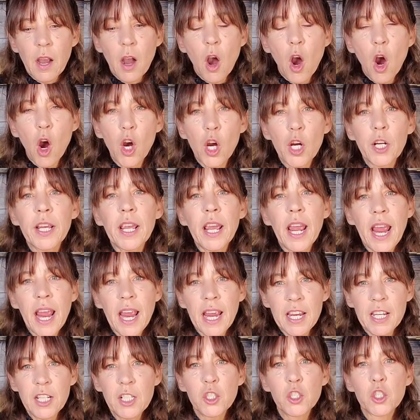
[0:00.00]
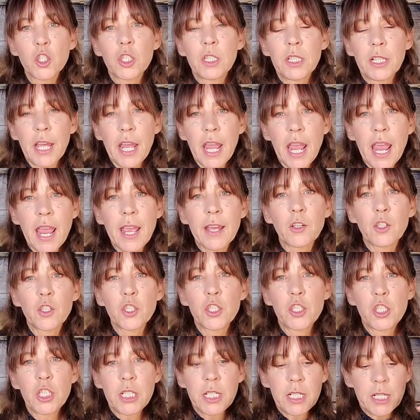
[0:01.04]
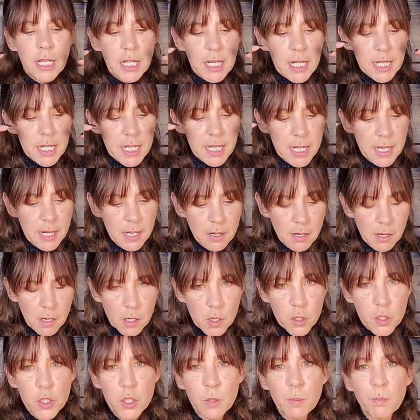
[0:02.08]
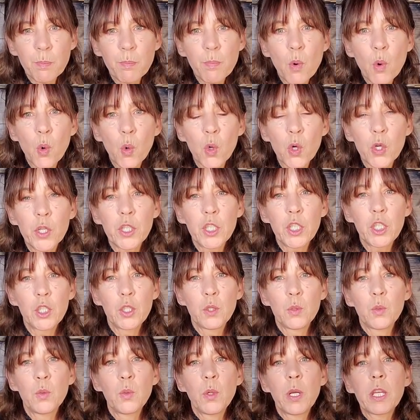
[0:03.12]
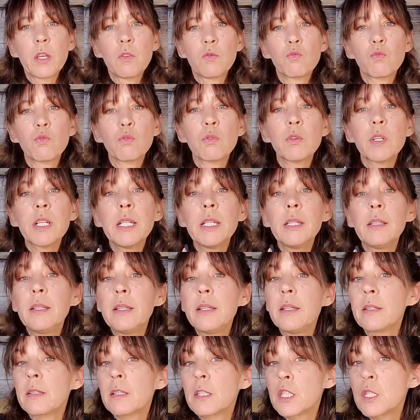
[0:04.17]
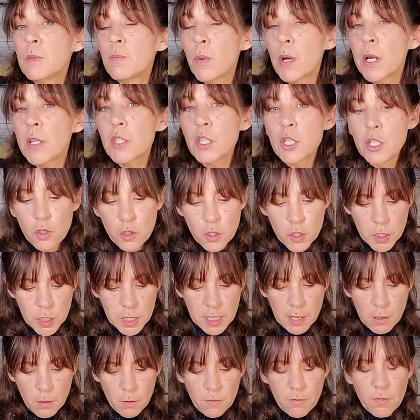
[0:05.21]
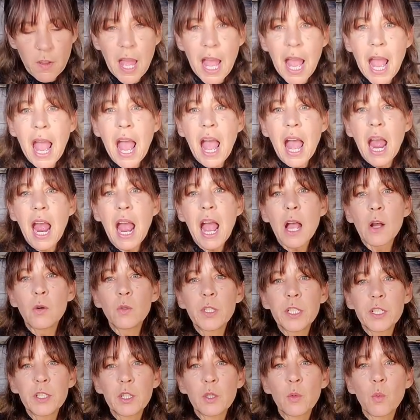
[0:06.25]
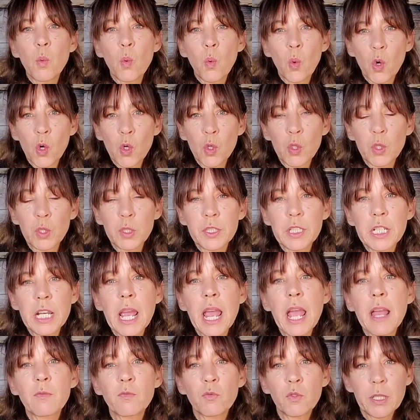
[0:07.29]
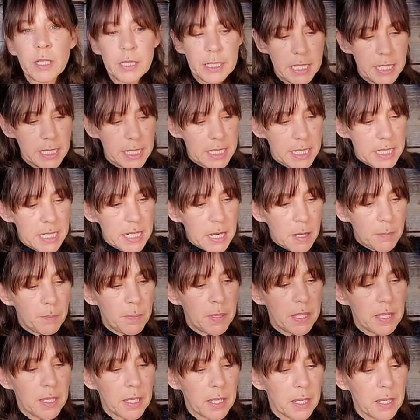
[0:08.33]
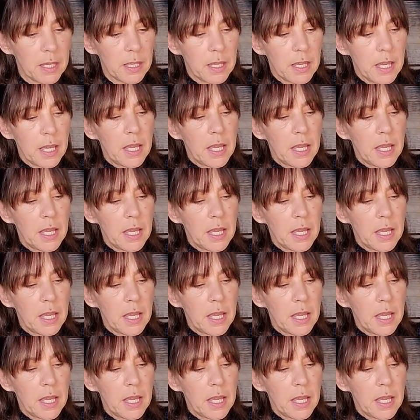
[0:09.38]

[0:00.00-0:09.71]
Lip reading: archangel energy here supporting you in really expressing yourself out in the world and really stepping